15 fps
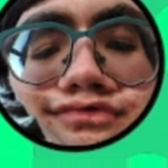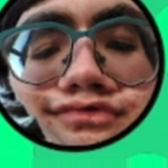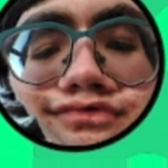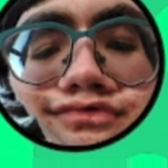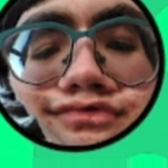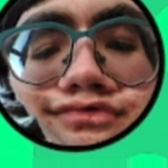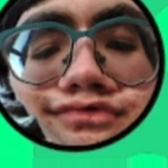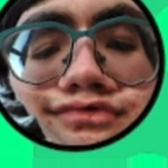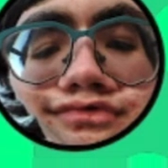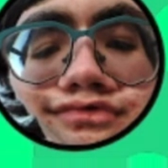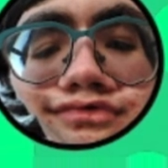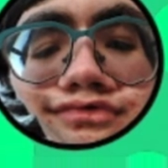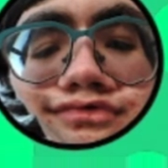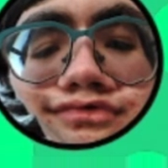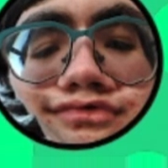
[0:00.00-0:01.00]

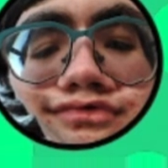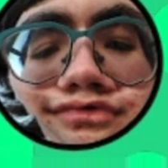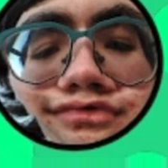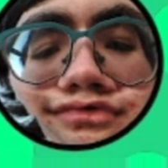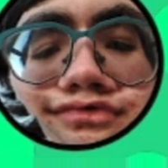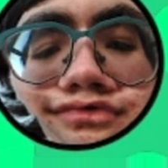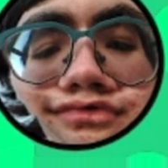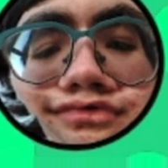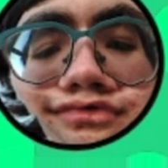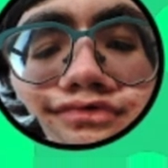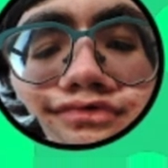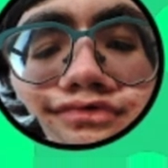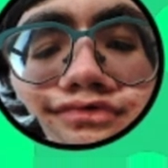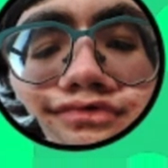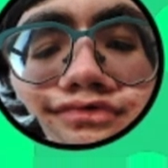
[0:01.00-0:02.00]

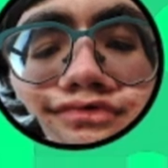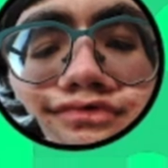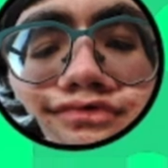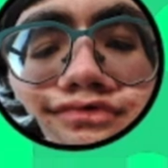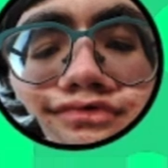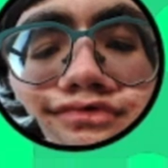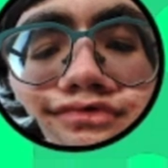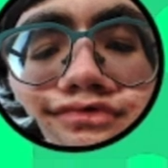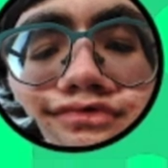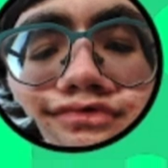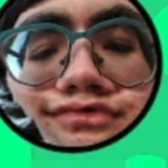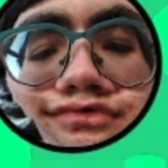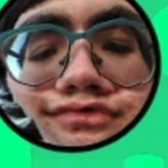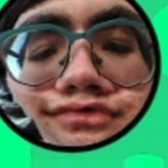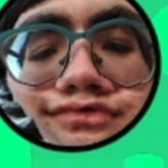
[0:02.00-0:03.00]

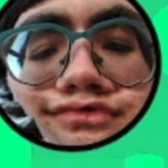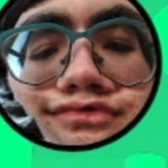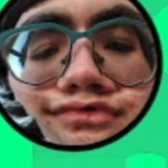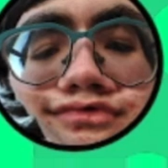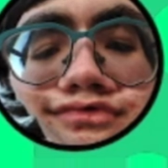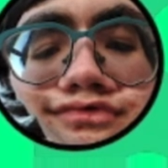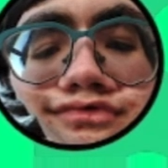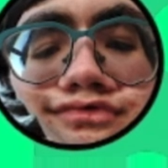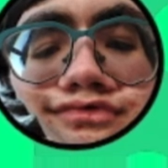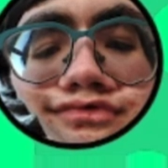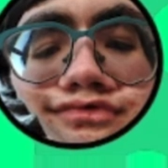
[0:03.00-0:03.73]
(no one is talking)